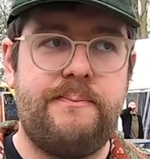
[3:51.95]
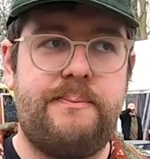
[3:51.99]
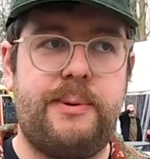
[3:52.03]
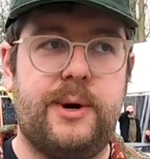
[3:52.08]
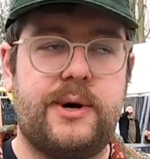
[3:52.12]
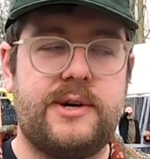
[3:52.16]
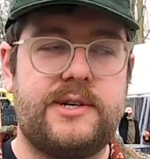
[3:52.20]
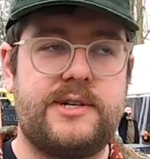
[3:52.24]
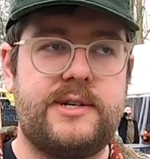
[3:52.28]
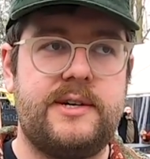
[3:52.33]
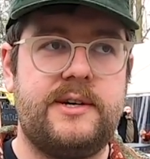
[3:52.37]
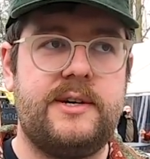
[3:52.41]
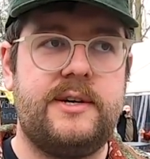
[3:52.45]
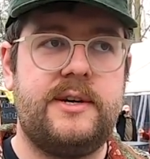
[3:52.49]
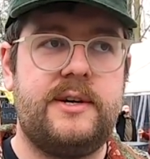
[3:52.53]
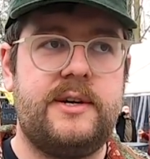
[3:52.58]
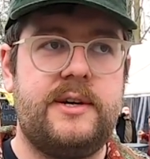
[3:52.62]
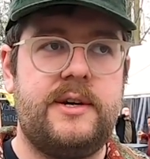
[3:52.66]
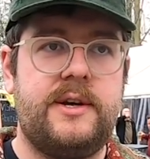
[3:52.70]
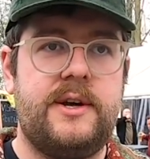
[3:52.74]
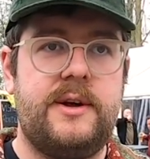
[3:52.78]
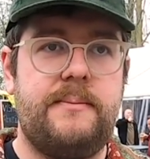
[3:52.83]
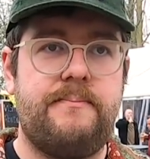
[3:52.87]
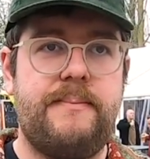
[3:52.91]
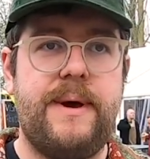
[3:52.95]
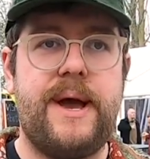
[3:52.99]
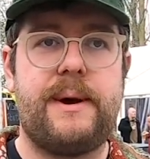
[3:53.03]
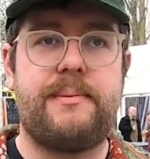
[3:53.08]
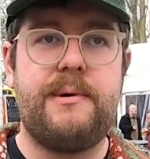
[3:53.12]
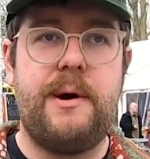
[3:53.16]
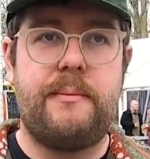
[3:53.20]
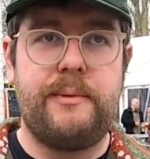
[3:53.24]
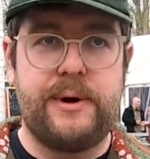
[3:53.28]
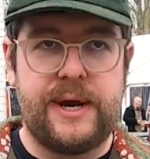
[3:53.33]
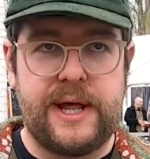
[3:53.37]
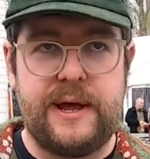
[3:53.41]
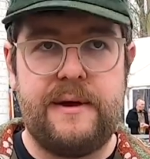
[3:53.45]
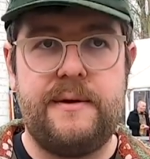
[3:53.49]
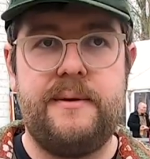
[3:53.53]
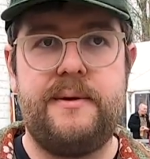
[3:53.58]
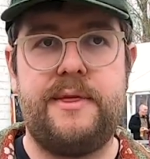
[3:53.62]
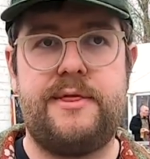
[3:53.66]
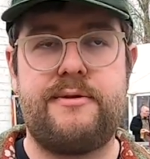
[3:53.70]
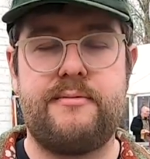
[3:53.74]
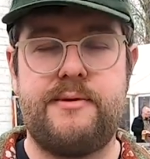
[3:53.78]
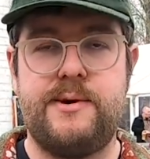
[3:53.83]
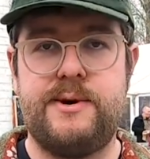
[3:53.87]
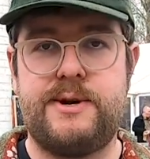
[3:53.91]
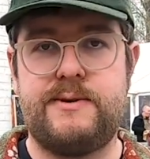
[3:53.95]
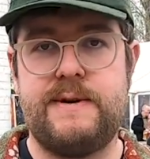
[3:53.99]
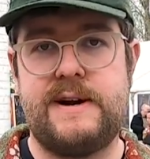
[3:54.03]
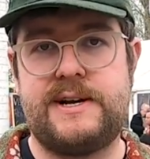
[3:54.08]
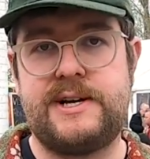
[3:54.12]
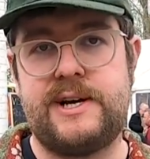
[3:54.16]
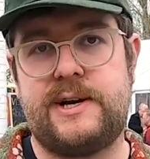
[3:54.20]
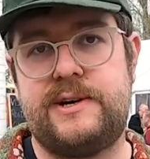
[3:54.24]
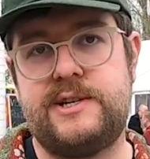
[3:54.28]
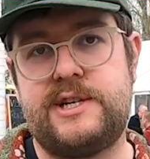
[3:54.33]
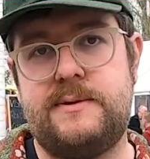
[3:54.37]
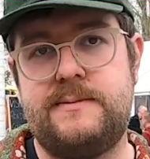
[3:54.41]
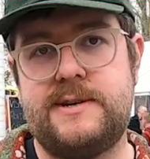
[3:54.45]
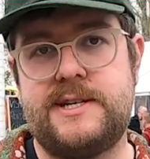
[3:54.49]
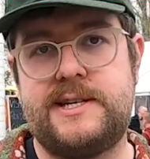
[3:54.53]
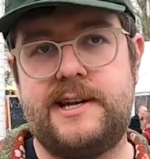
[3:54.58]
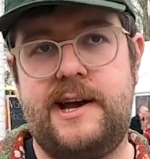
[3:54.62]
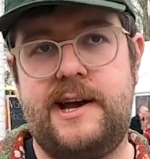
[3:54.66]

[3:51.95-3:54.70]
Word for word: but make more money through direct to consumer